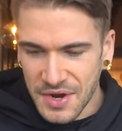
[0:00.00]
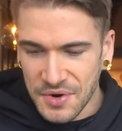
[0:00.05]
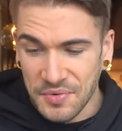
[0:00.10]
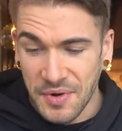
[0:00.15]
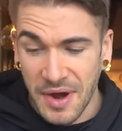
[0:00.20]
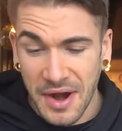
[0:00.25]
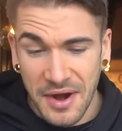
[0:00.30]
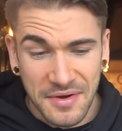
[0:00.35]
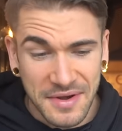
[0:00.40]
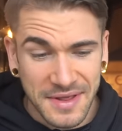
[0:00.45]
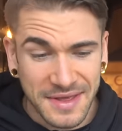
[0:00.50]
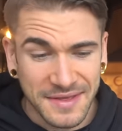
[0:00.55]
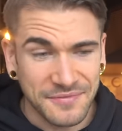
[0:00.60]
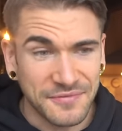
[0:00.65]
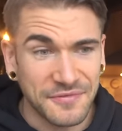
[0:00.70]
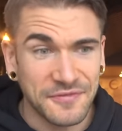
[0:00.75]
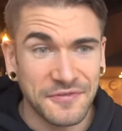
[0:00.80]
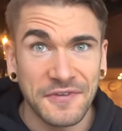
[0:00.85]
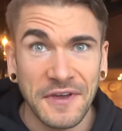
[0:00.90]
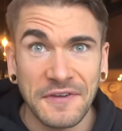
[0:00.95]
we're already
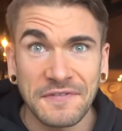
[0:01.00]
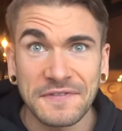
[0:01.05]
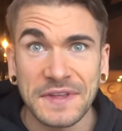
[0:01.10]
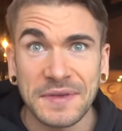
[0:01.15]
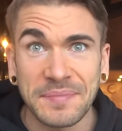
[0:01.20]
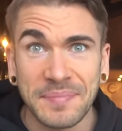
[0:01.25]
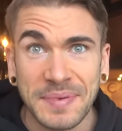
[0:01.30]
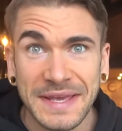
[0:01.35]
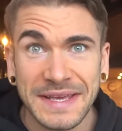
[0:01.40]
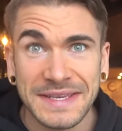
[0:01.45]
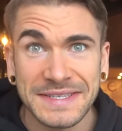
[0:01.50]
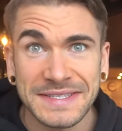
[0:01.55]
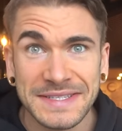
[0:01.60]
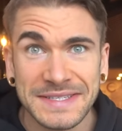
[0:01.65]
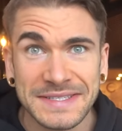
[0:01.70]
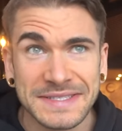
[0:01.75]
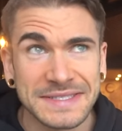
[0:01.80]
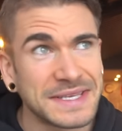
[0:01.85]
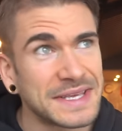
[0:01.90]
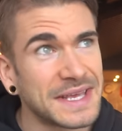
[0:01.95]
50
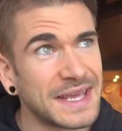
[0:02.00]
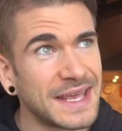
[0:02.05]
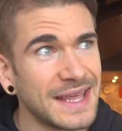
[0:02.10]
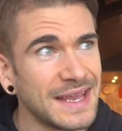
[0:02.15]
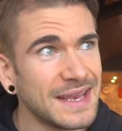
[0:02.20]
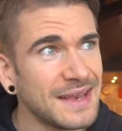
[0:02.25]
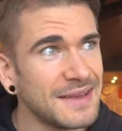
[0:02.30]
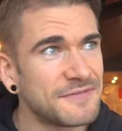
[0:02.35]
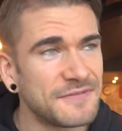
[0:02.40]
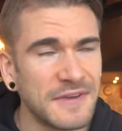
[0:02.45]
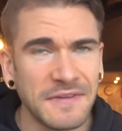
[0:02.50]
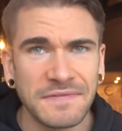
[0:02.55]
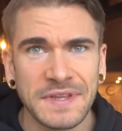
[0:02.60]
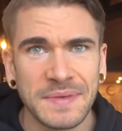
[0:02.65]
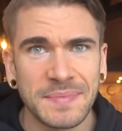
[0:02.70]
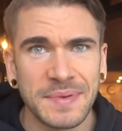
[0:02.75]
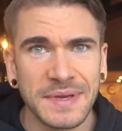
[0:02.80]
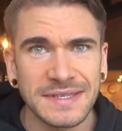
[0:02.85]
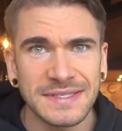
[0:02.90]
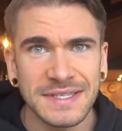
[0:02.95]
pieces in,
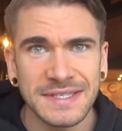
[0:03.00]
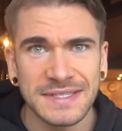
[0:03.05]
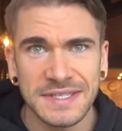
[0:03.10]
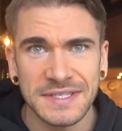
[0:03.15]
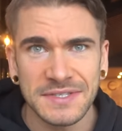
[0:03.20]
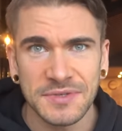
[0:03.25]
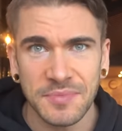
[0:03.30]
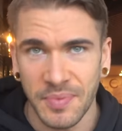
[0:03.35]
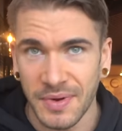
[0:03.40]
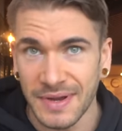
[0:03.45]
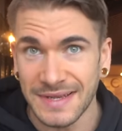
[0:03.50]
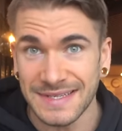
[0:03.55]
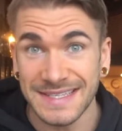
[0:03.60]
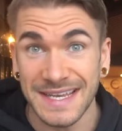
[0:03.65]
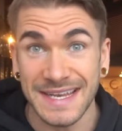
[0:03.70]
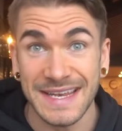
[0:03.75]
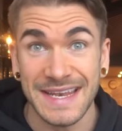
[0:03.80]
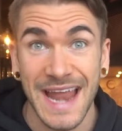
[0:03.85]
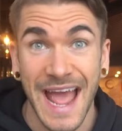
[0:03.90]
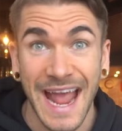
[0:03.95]
50 pieces? This would bring us
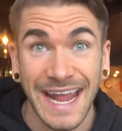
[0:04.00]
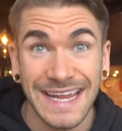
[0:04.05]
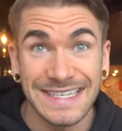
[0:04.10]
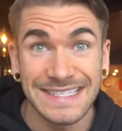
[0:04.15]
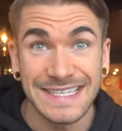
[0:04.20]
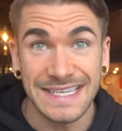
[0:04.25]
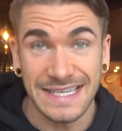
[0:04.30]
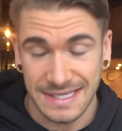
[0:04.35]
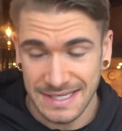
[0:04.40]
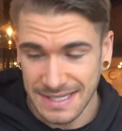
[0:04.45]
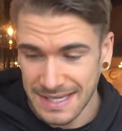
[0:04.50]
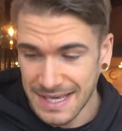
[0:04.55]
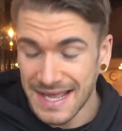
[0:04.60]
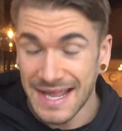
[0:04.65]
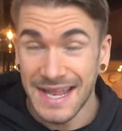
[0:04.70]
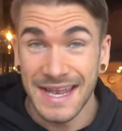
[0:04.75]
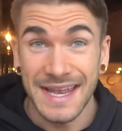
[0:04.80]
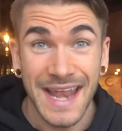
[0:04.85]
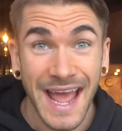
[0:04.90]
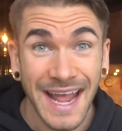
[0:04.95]
to
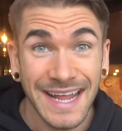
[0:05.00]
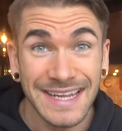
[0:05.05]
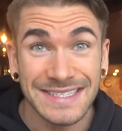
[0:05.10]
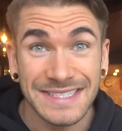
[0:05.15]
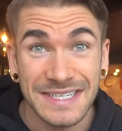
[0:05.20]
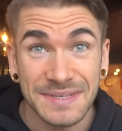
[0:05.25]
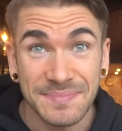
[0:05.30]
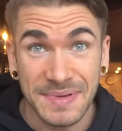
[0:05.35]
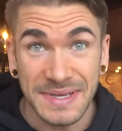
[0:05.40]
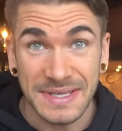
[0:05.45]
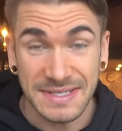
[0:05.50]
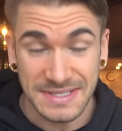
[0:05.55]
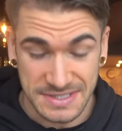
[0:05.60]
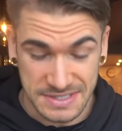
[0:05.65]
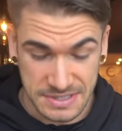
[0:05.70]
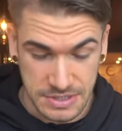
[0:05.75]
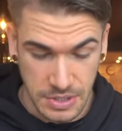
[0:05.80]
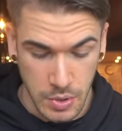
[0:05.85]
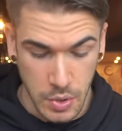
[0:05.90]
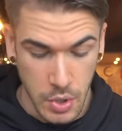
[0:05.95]
90
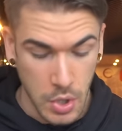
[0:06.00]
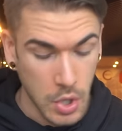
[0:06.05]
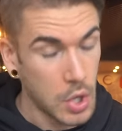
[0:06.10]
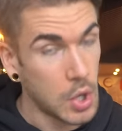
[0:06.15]
pieces. So,